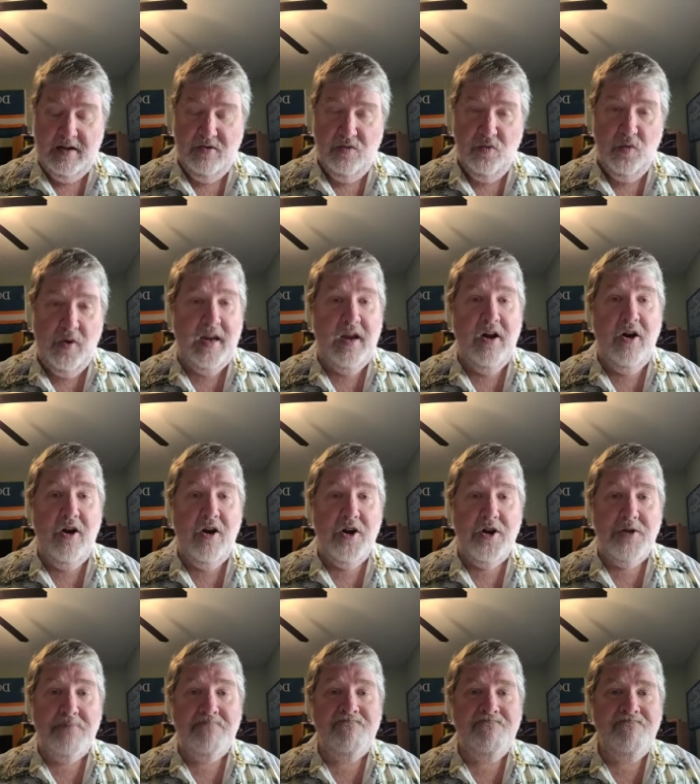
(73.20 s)
we
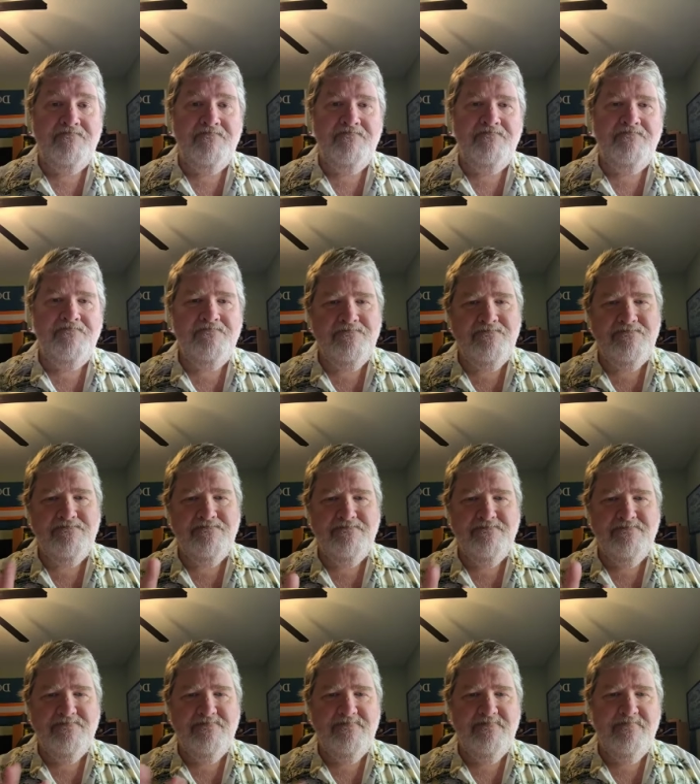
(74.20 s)
are
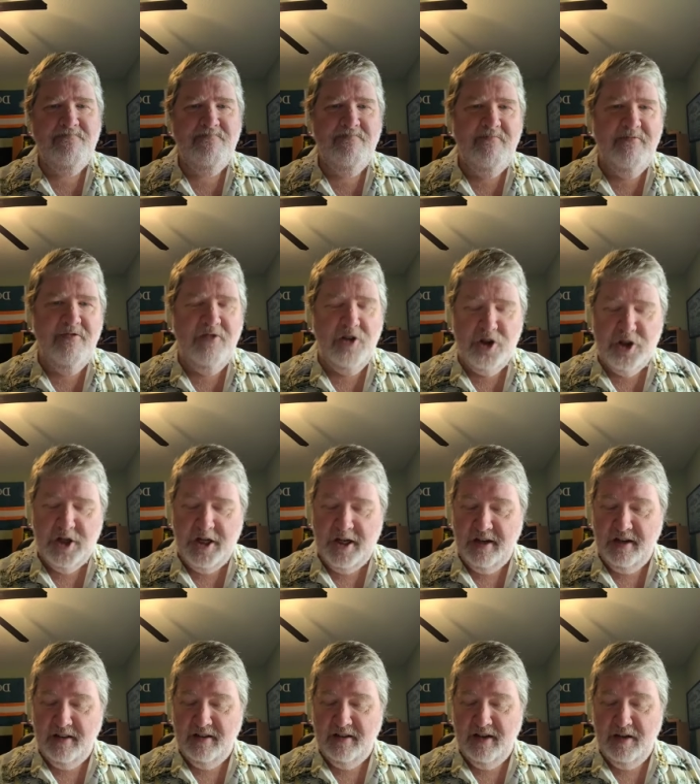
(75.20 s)
fudging it
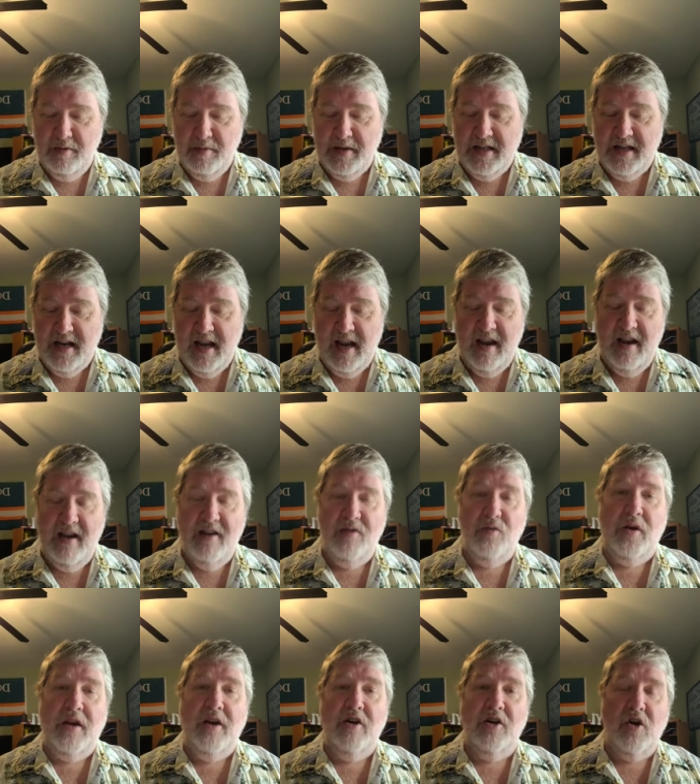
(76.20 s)
a little bit, and
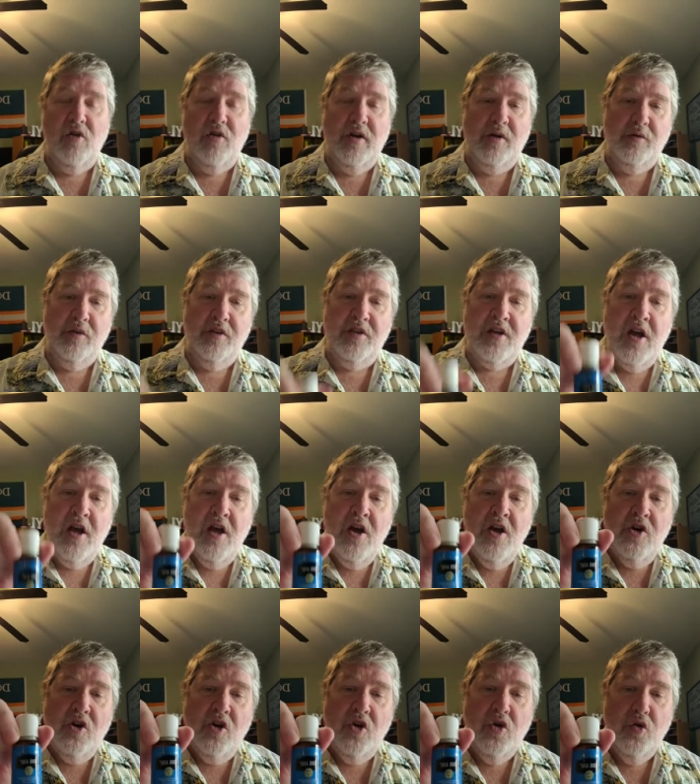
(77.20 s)
we are going with
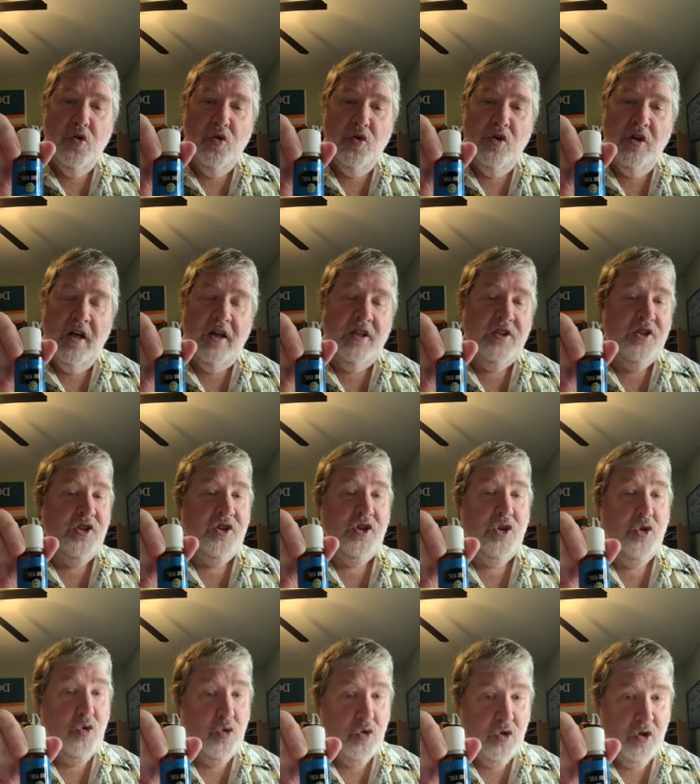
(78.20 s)
Cool
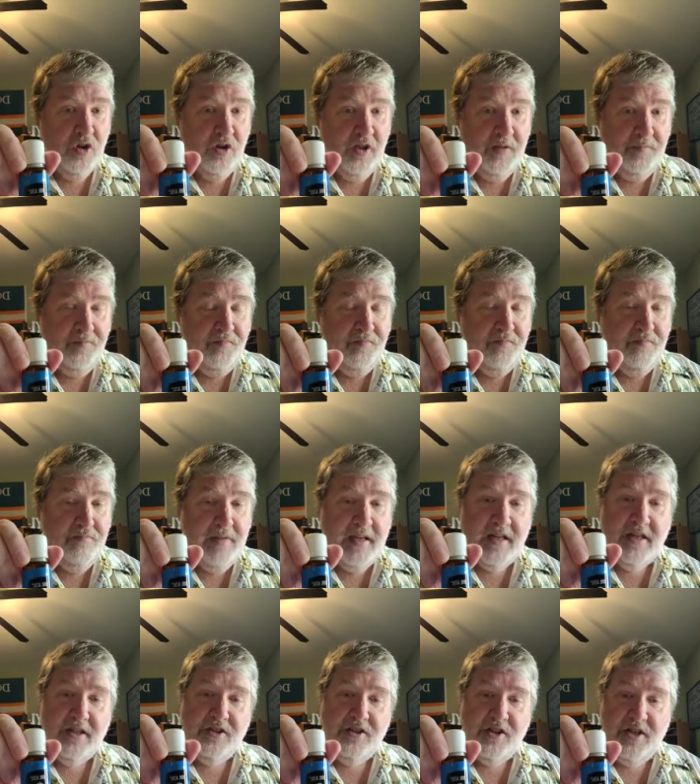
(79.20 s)
Azul
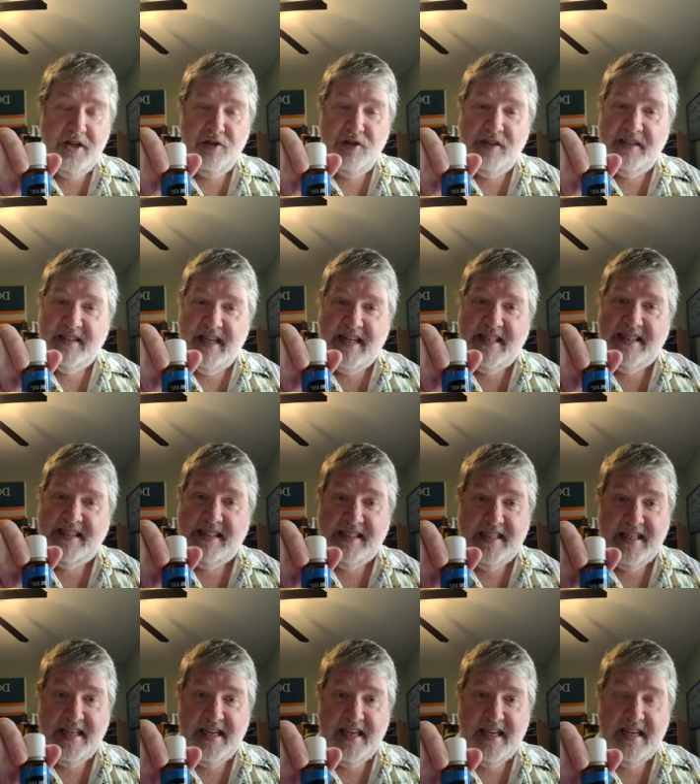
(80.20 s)
because there is a
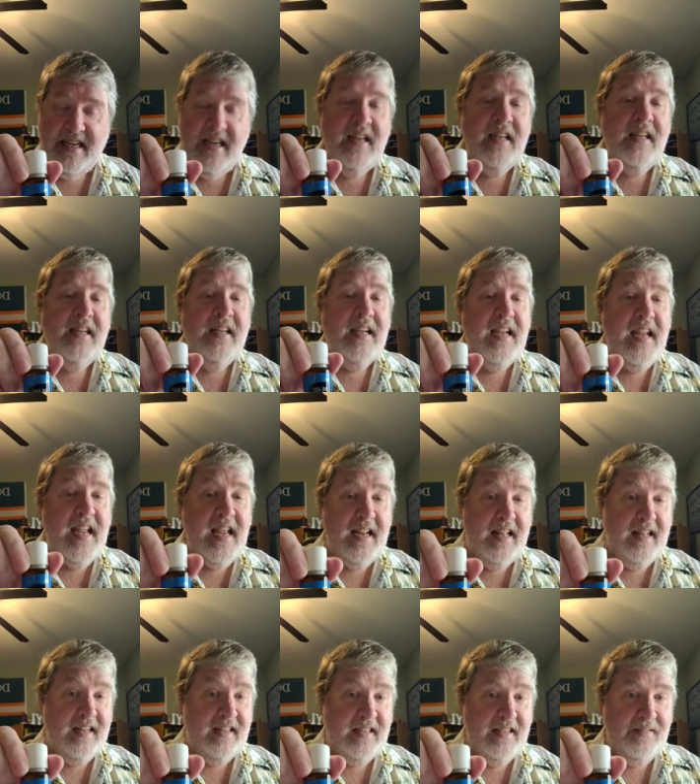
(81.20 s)
Z in
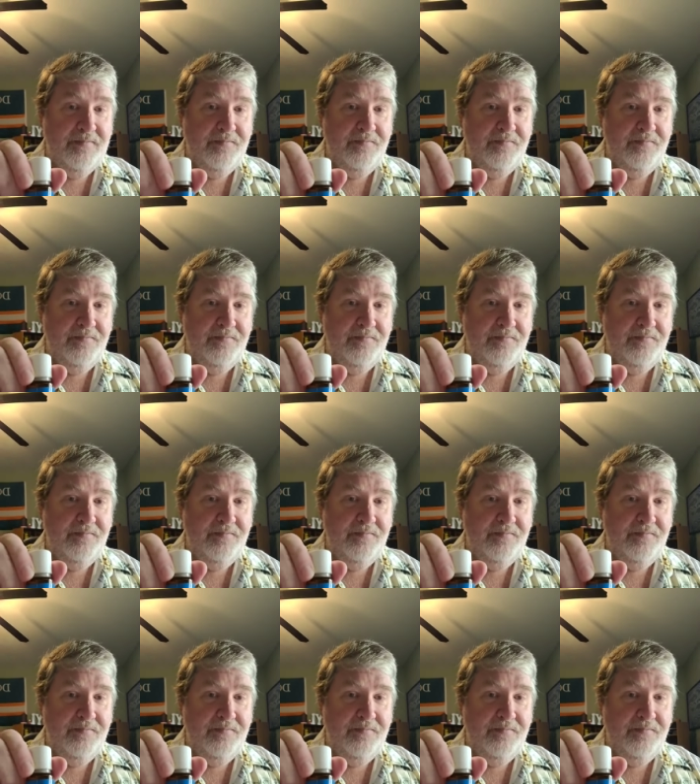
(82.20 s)
it.